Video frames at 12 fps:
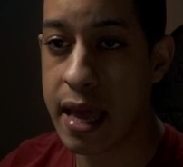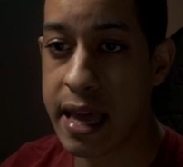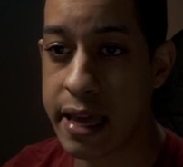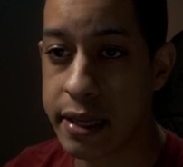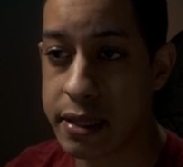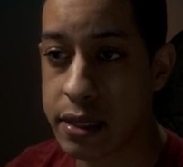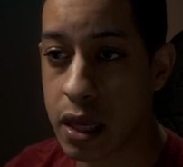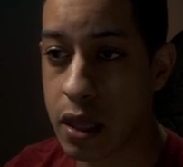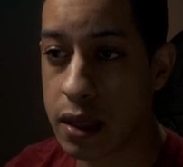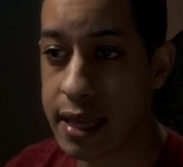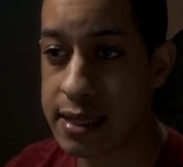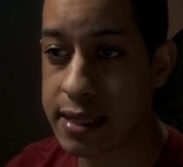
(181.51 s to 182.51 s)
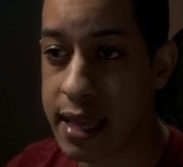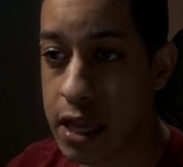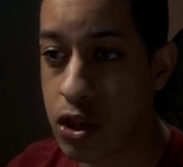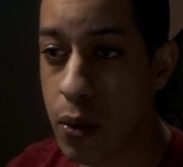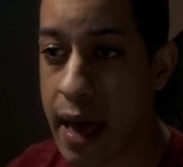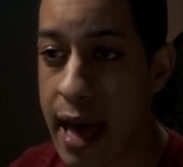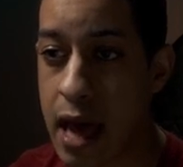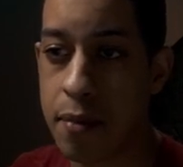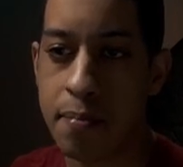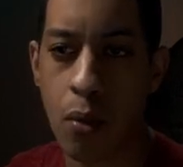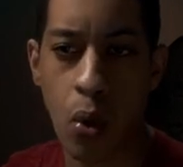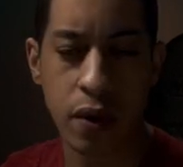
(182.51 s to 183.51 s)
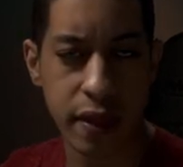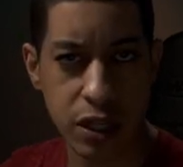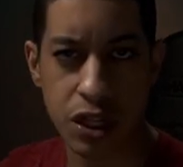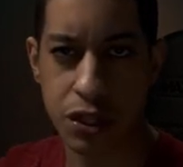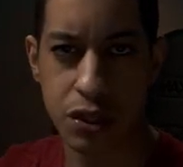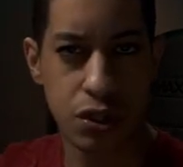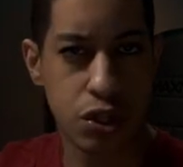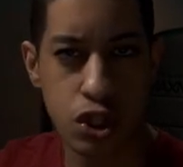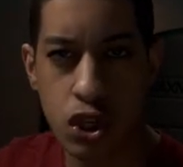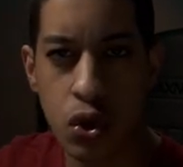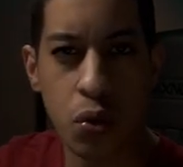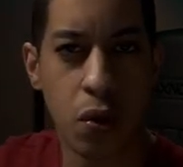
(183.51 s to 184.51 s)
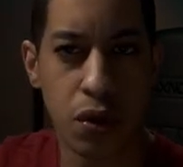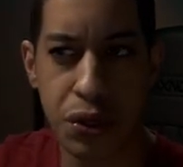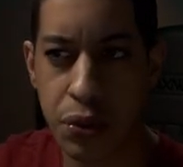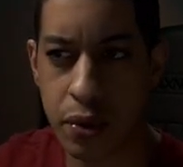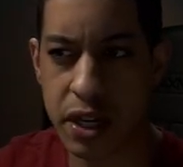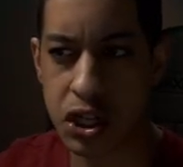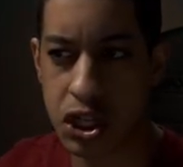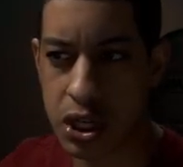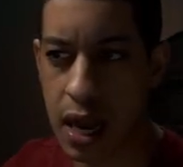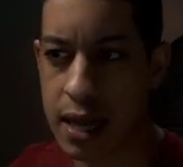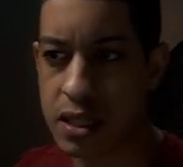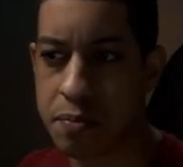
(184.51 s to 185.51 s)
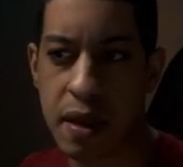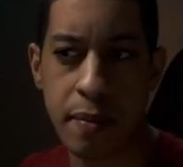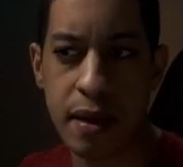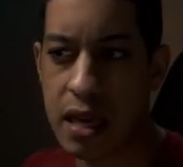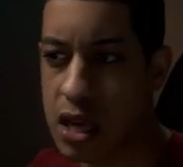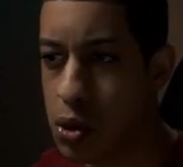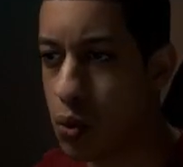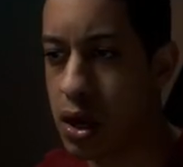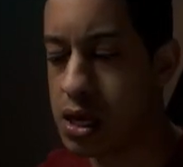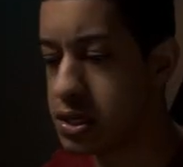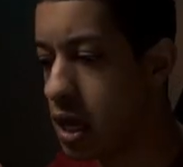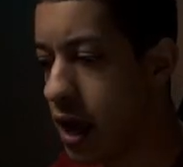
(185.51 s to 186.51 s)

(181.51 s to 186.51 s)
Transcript: is let's say you had more than just two or three shots. Maybe it was